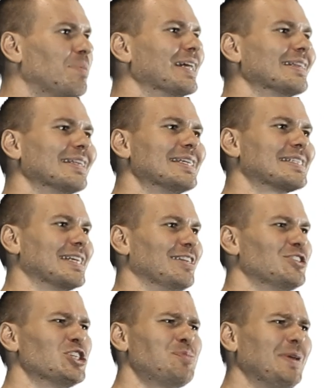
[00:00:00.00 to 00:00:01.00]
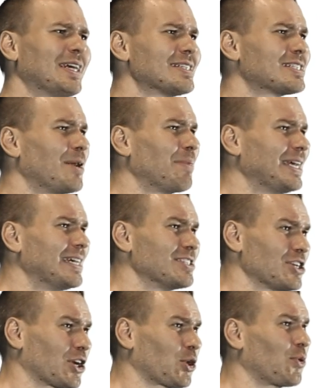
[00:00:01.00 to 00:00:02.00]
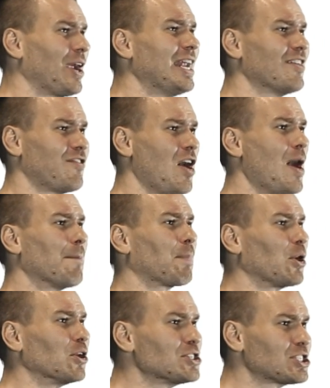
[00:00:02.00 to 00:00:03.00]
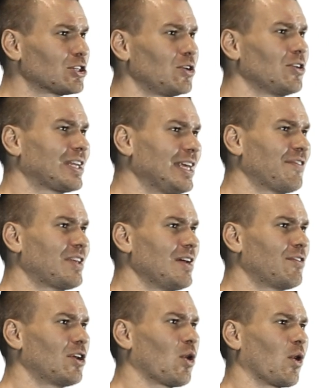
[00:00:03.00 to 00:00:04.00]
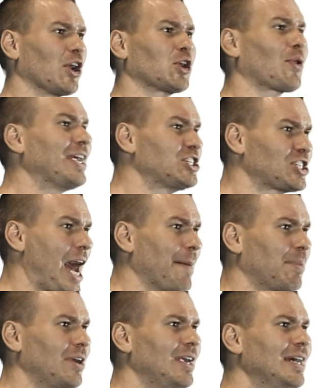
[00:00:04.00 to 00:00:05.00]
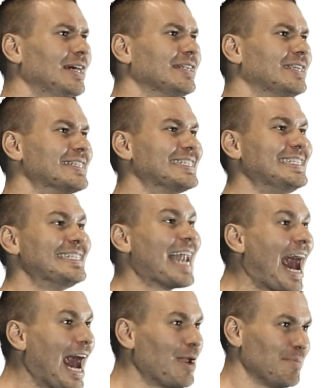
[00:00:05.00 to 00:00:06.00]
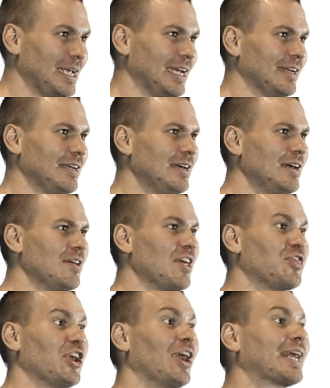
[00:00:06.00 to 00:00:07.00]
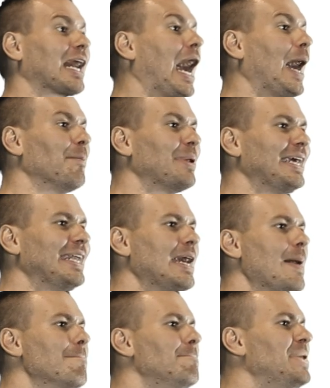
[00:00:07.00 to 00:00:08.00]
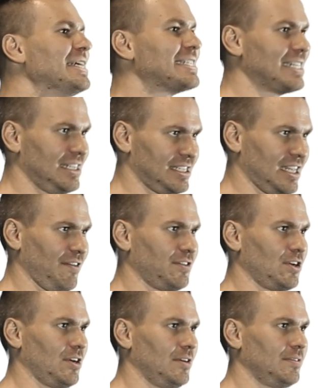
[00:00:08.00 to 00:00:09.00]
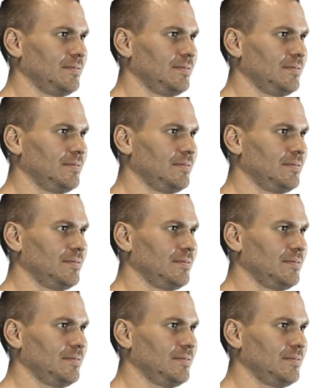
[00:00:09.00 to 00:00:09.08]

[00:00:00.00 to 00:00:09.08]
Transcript: But listen, just because somebody is a creative personal gift giver or a great shopper does not mean that they're a competent business gifter.